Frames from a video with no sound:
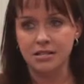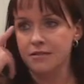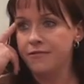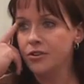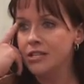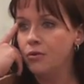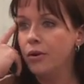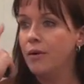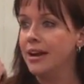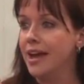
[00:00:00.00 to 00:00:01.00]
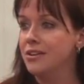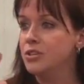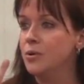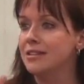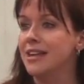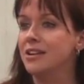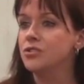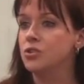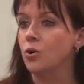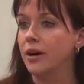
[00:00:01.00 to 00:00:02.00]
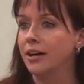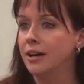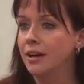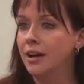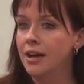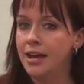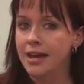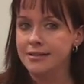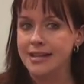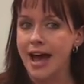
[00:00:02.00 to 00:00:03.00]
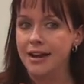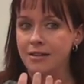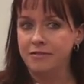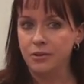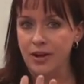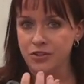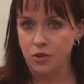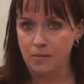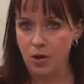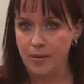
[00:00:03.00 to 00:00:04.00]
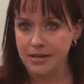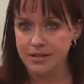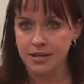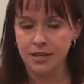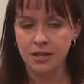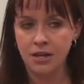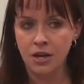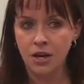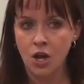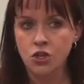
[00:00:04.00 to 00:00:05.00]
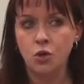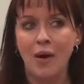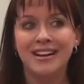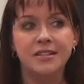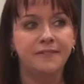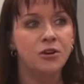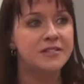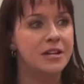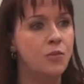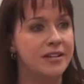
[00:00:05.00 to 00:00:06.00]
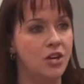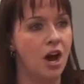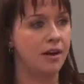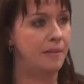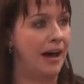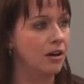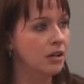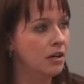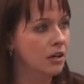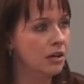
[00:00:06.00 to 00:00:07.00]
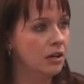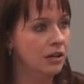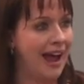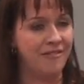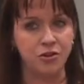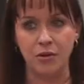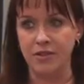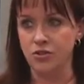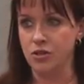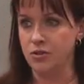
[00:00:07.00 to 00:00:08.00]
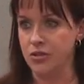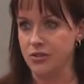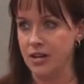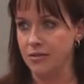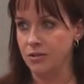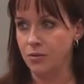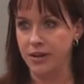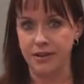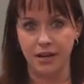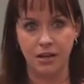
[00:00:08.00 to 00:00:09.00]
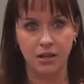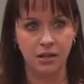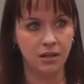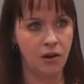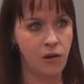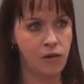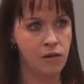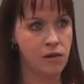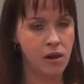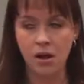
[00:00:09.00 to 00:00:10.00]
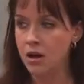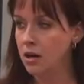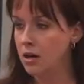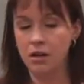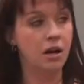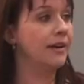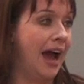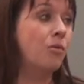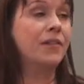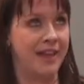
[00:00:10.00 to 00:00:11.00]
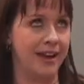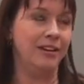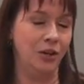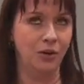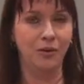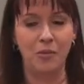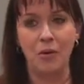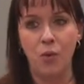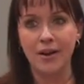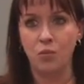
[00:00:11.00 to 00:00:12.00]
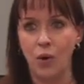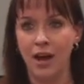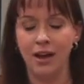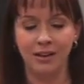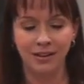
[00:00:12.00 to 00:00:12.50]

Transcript: Because the first thing we want to get to is that story, is that influential moment. So, what is the first thing we talk about after we've introduced ourselves? What do you think? story. Yeah, well, thank you. But what, what